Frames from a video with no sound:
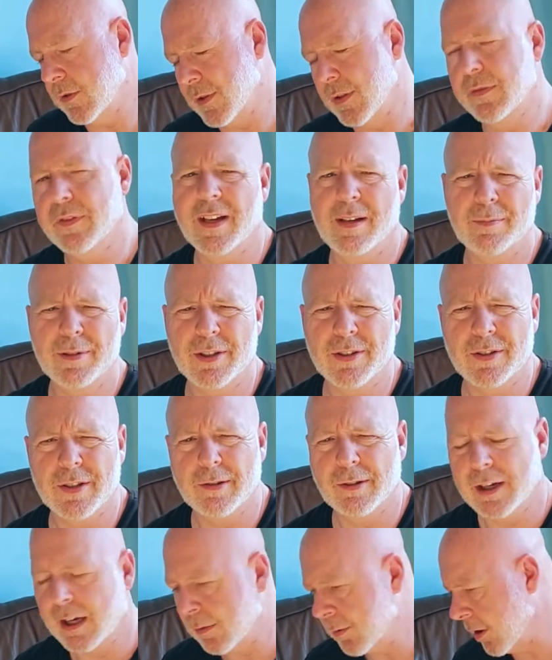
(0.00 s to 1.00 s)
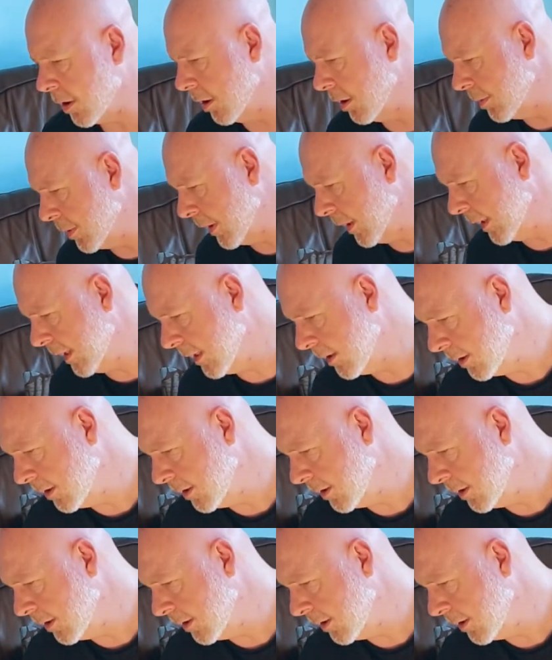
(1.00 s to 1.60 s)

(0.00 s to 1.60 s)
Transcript: In fact, I'm going to do it. I'm going to open it now.